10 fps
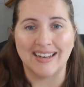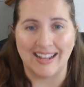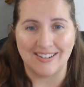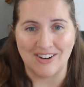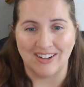going to
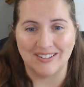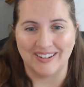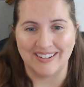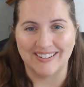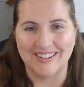catch on to
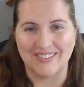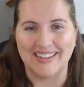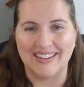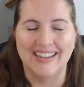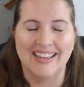what you're
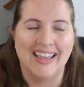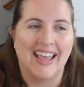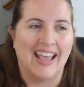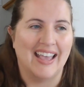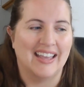doing.
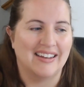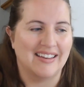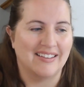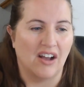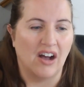And
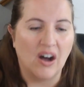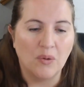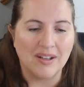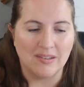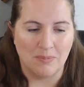it's
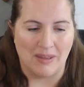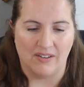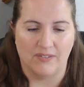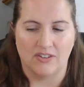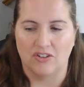always
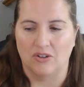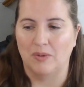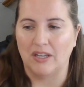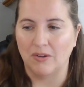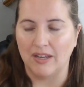beneficial
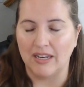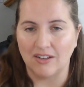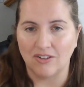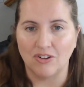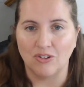when you can
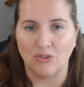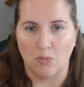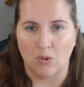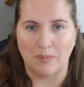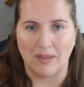introduce
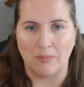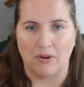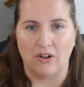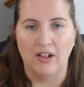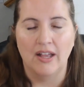more
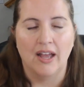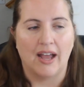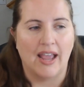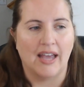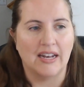people.
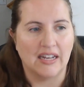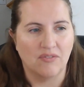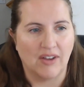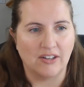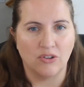I had an
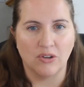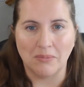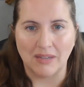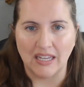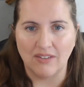invite to a
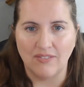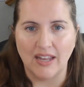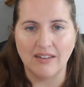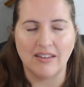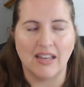media
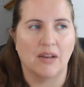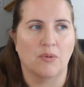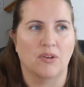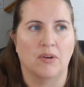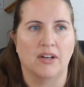event, and
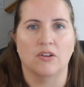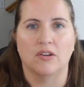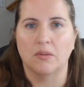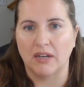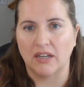it was one you
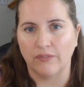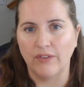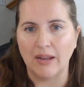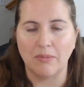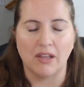could bring your
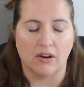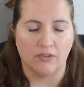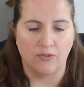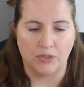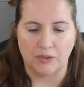family
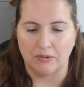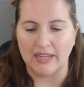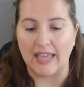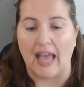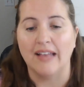or
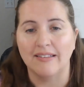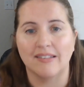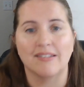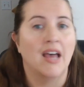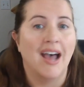three
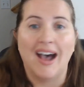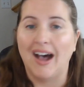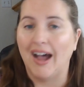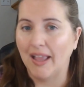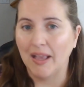guests.
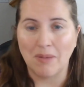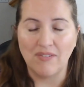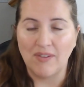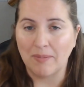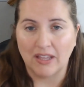
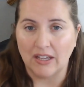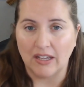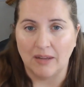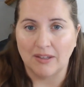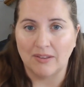My family
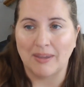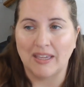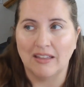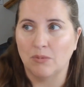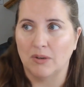couldn't come because my
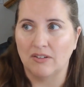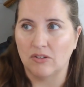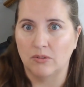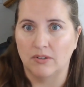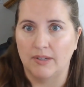kids were in
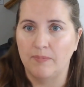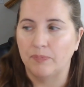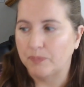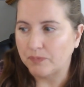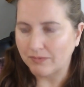school.